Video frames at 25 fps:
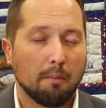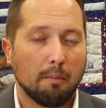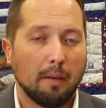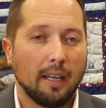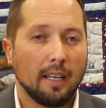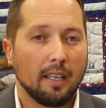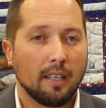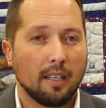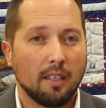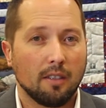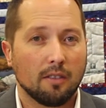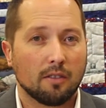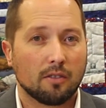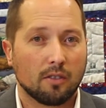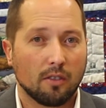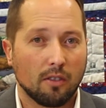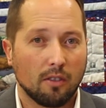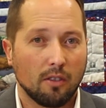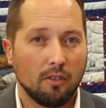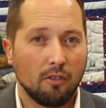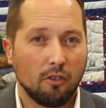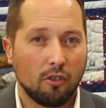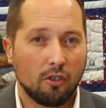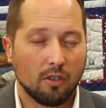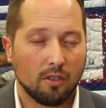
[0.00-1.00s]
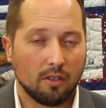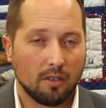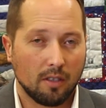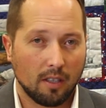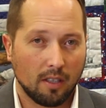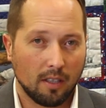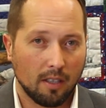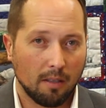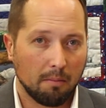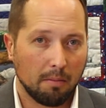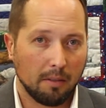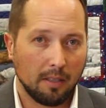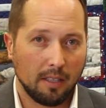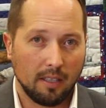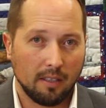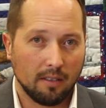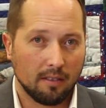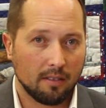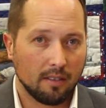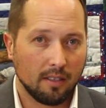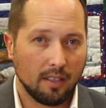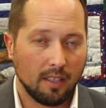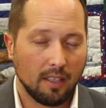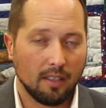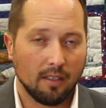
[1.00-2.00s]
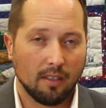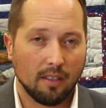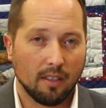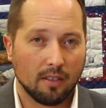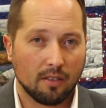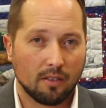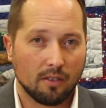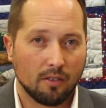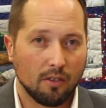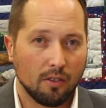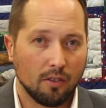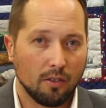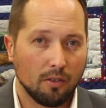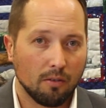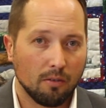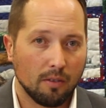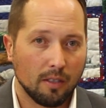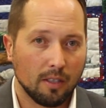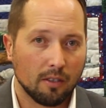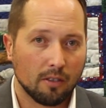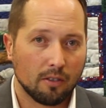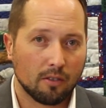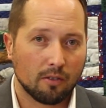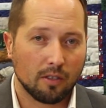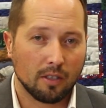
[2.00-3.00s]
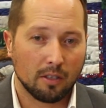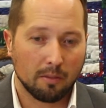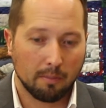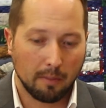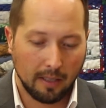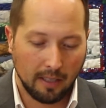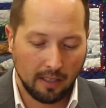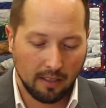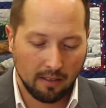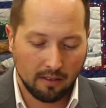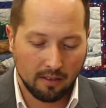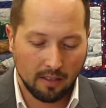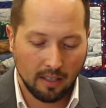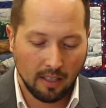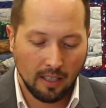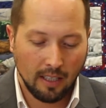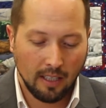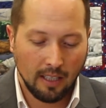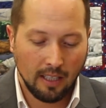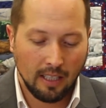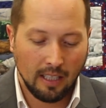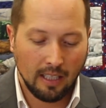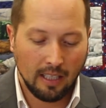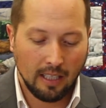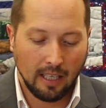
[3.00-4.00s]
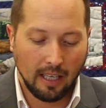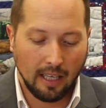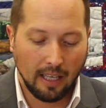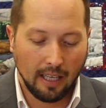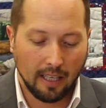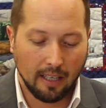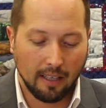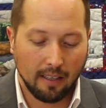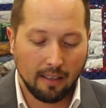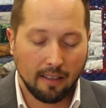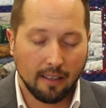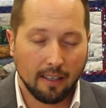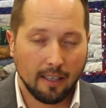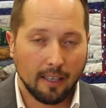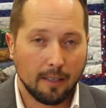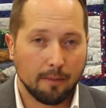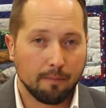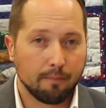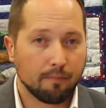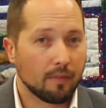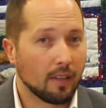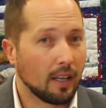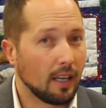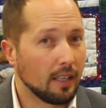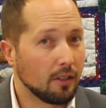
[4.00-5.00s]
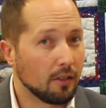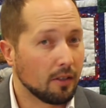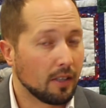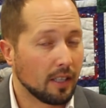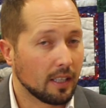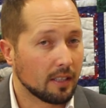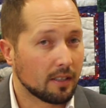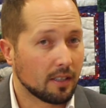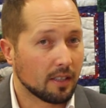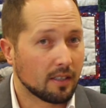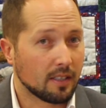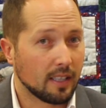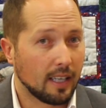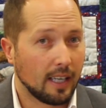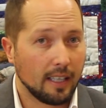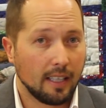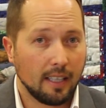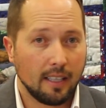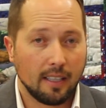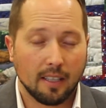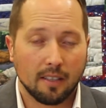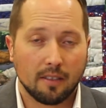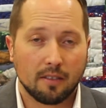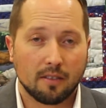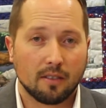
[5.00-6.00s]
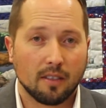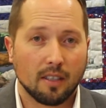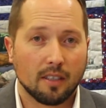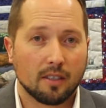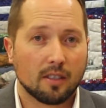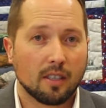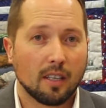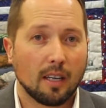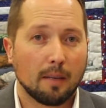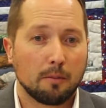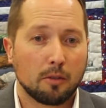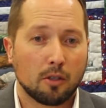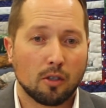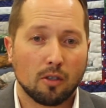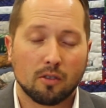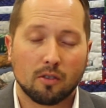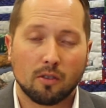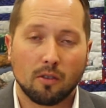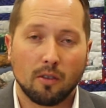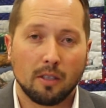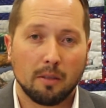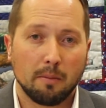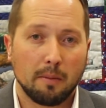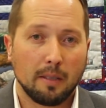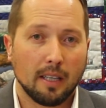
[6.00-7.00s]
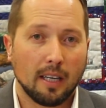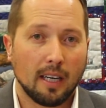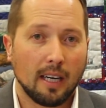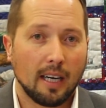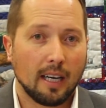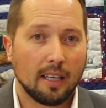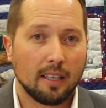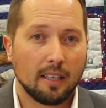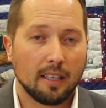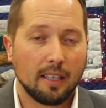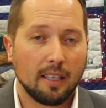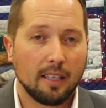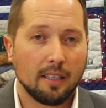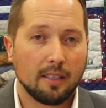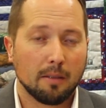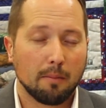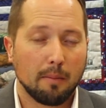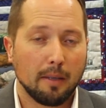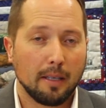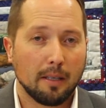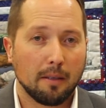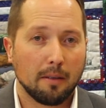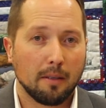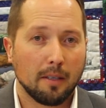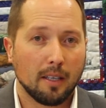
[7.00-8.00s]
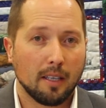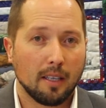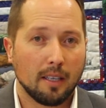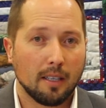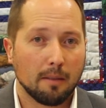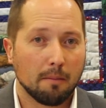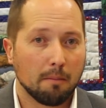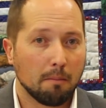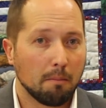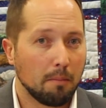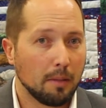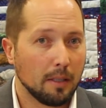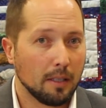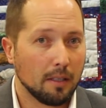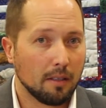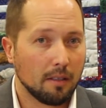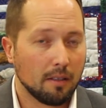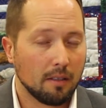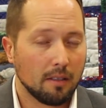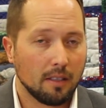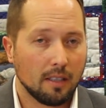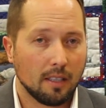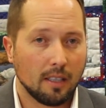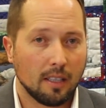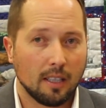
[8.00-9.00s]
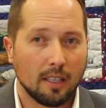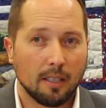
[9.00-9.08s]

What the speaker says: a banking solution to companies in this new industry space. And I do think it's exciting. I'm sure it's going to be a hotly debated bill.